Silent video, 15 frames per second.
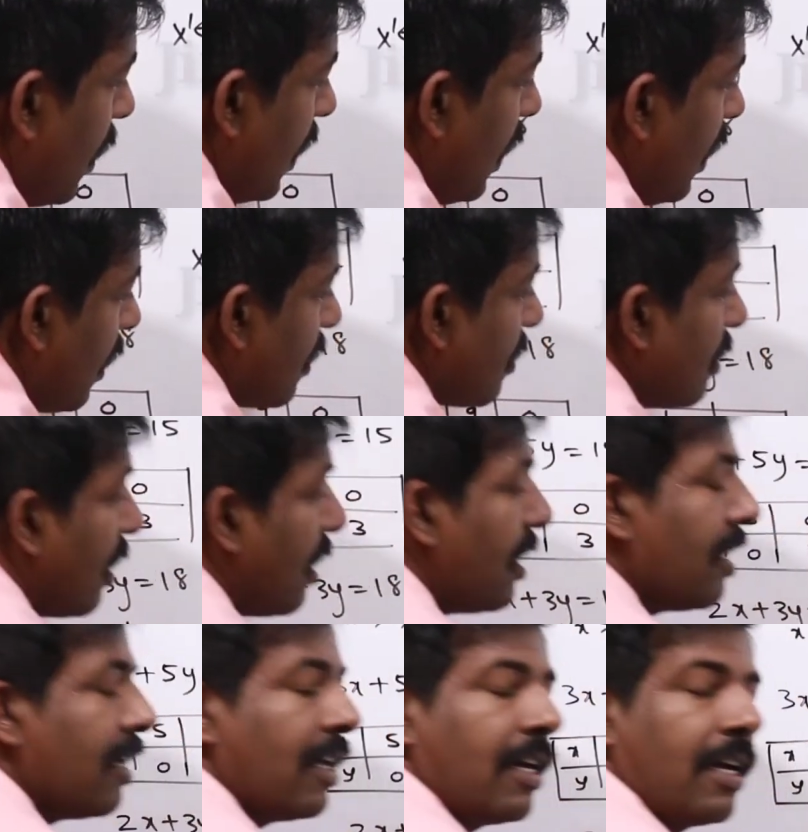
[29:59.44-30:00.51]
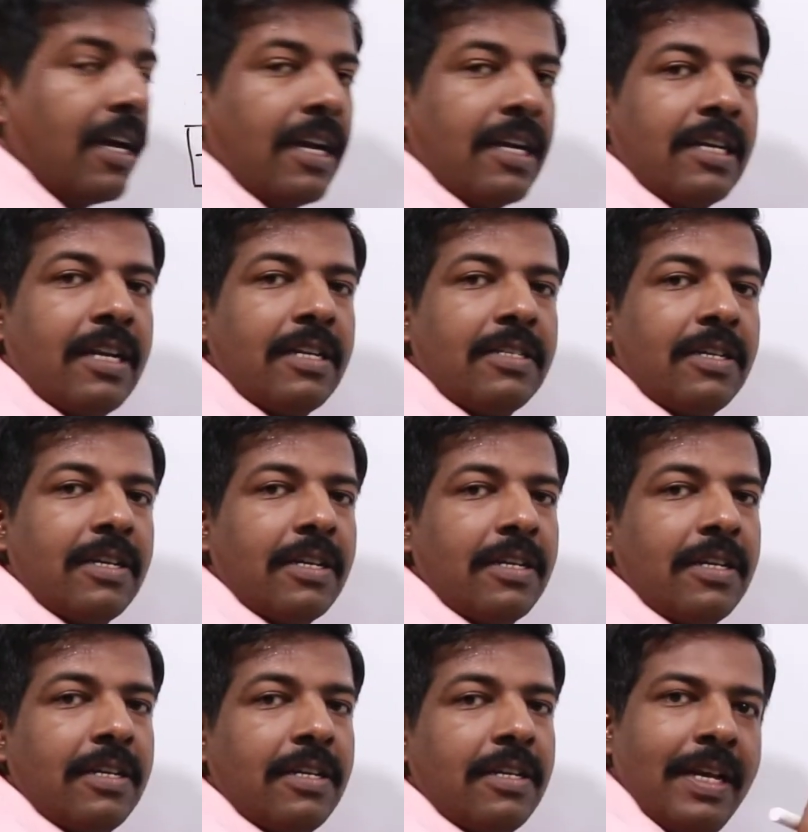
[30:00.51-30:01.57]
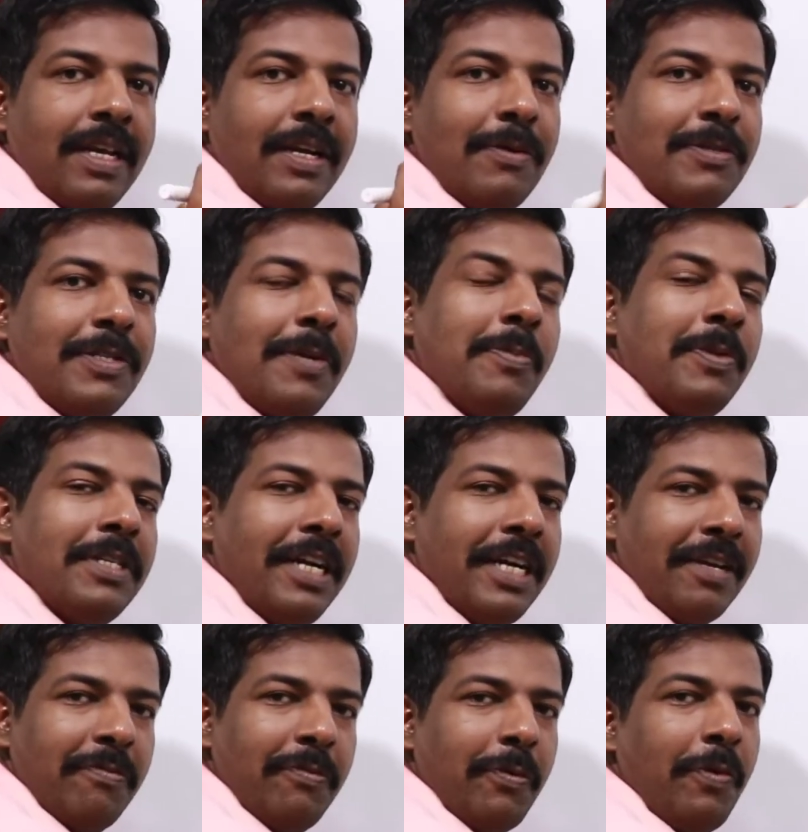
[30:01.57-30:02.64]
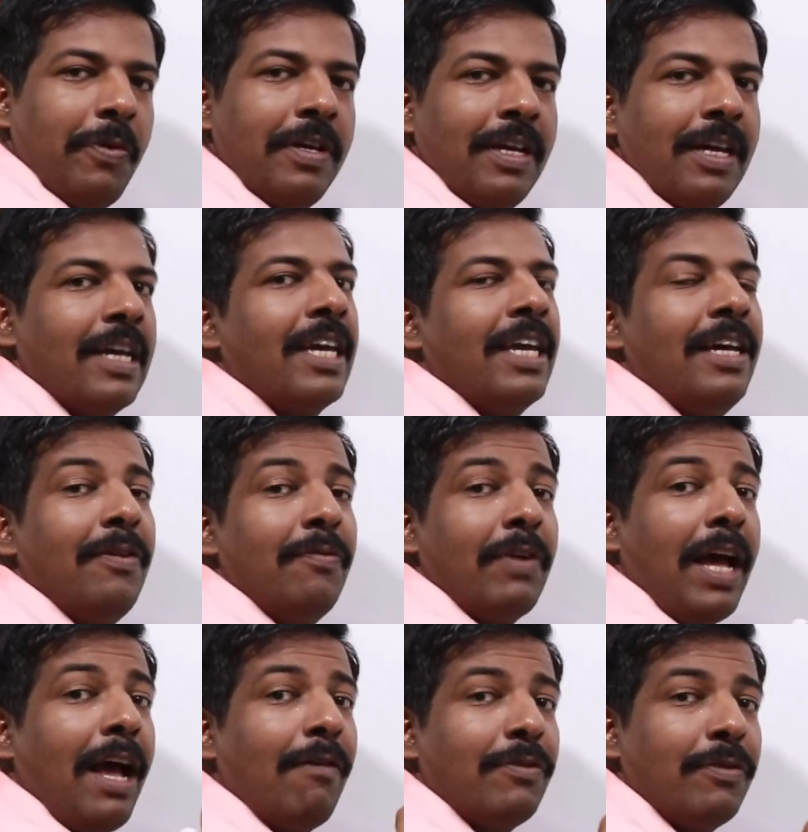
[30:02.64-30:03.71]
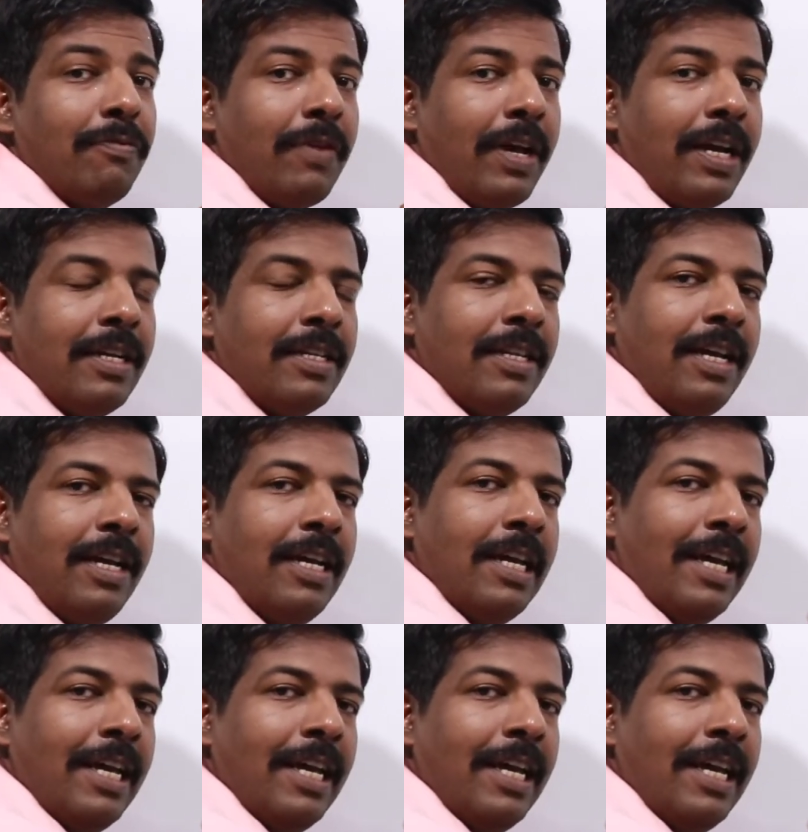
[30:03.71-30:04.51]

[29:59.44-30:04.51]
D is the correct answer. Question number 34. Here we have to find the